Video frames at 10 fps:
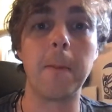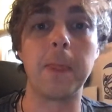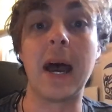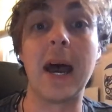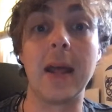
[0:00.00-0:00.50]

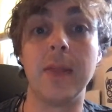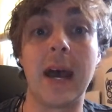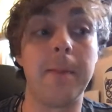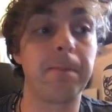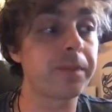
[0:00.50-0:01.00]

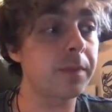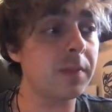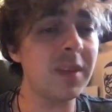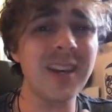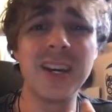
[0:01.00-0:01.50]
that
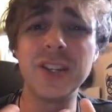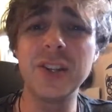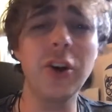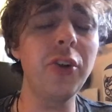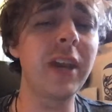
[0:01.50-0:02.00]
is
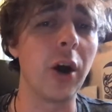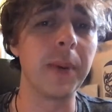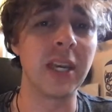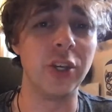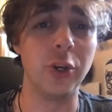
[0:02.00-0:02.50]
not only
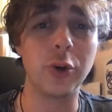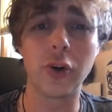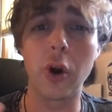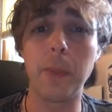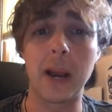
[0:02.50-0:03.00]
helping you
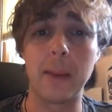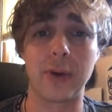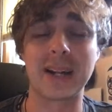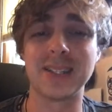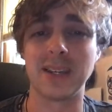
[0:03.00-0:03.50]
grow by
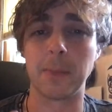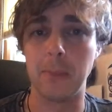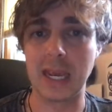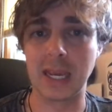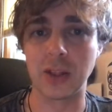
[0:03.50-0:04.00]
practicing
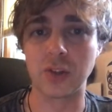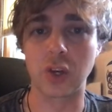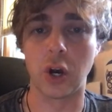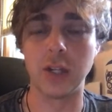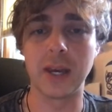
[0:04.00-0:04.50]
making this
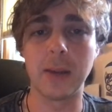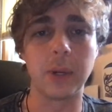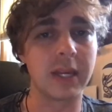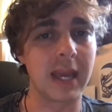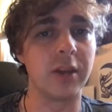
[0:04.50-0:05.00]
content,
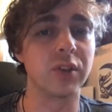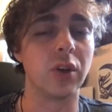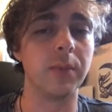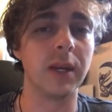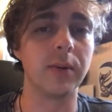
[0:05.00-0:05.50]
but again, is
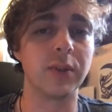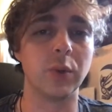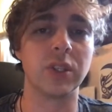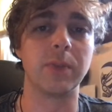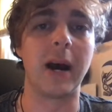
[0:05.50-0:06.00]
going to be able to
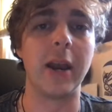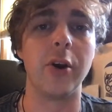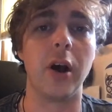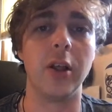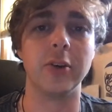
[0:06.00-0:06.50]

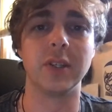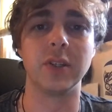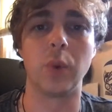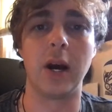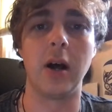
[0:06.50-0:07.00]
inspire others
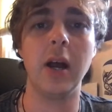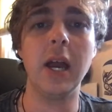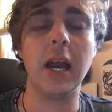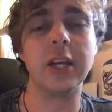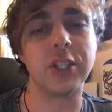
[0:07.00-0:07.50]
as well.
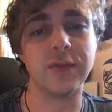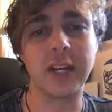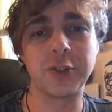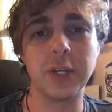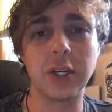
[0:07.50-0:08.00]
A shift
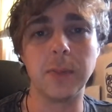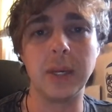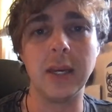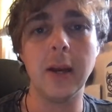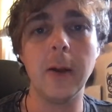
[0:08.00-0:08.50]
entry could
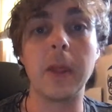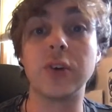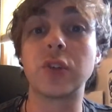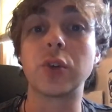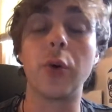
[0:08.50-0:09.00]
be
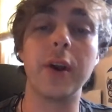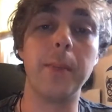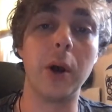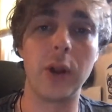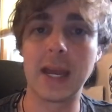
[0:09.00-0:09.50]
a story
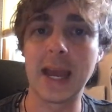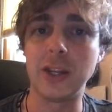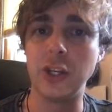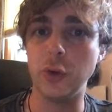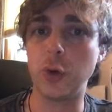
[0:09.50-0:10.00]
about,
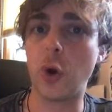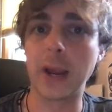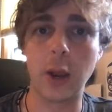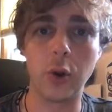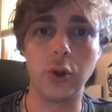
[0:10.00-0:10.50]
again, you
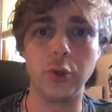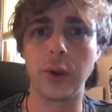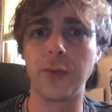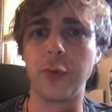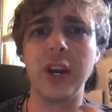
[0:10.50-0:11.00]
going out and
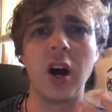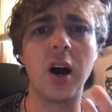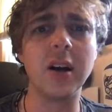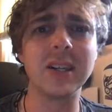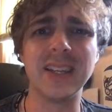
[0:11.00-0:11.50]
doing free
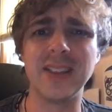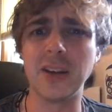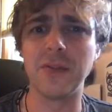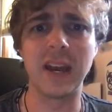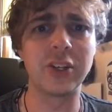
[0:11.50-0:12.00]
hugs and the
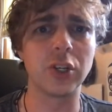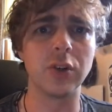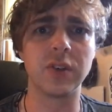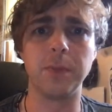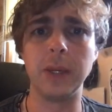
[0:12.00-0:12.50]

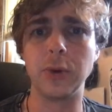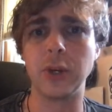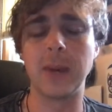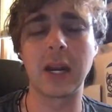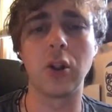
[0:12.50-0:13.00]
adventures of people
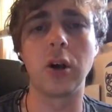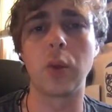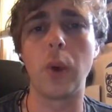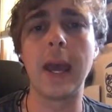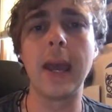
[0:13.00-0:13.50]
you met along
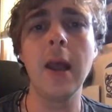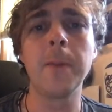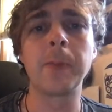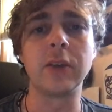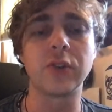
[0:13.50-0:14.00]
the way.
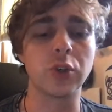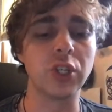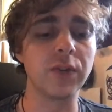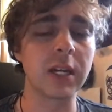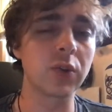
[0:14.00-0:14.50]
And so
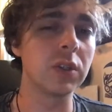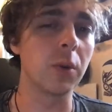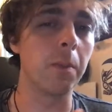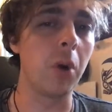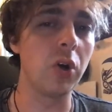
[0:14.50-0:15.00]
shift entries
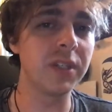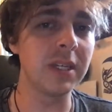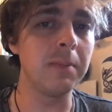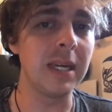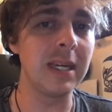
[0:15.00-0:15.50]
are
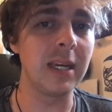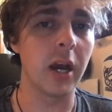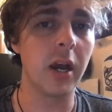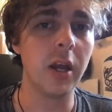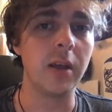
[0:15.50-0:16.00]

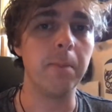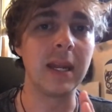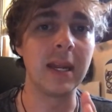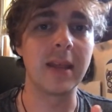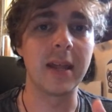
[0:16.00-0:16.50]
multimedia,
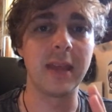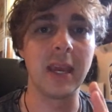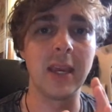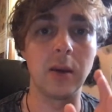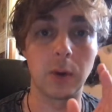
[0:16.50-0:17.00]
meaning that
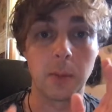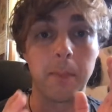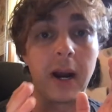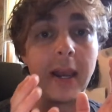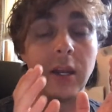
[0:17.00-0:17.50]
they
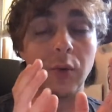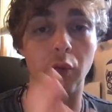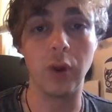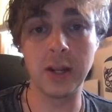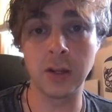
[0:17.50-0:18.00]
combine
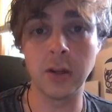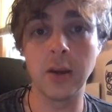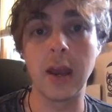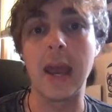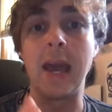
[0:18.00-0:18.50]

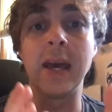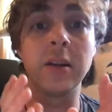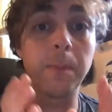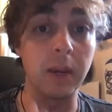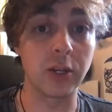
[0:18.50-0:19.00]
written
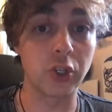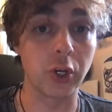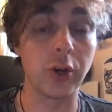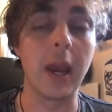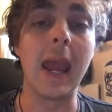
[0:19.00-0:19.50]
and
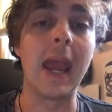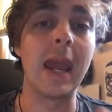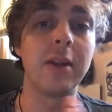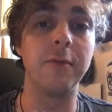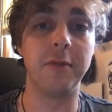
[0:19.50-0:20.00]
picture
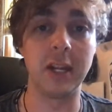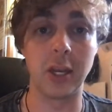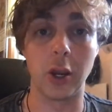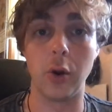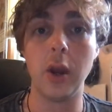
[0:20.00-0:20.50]
and
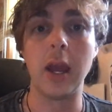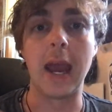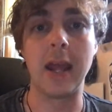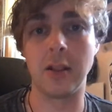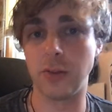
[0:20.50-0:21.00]
video.
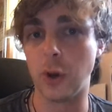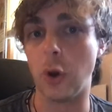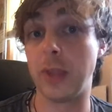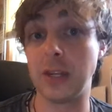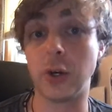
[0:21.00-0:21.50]
And
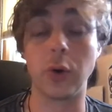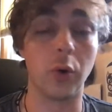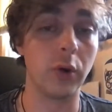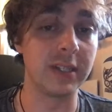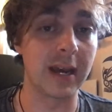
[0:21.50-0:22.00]
though they don't
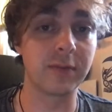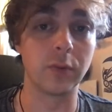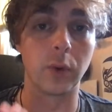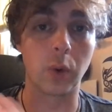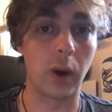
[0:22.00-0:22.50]
always have
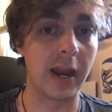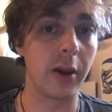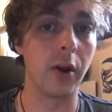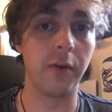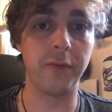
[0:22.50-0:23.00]
to
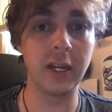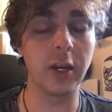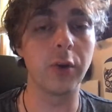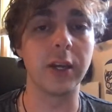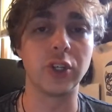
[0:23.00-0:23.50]
require a
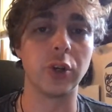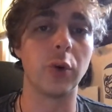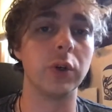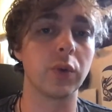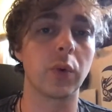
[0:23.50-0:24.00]
video, they should
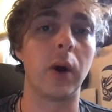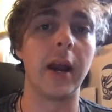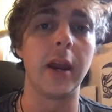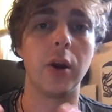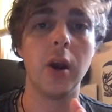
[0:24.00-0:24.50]
always
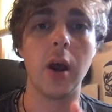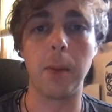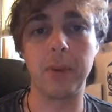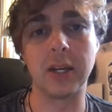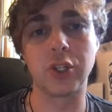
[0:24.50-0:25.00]
require
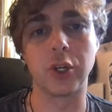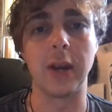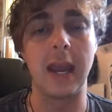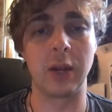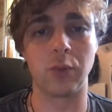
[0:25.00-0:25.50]
a picture
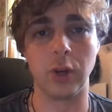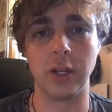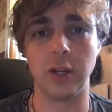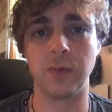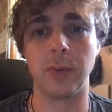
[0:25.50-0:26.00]
and
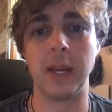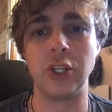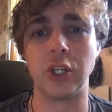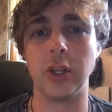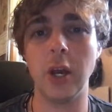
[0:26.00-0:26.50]
written information.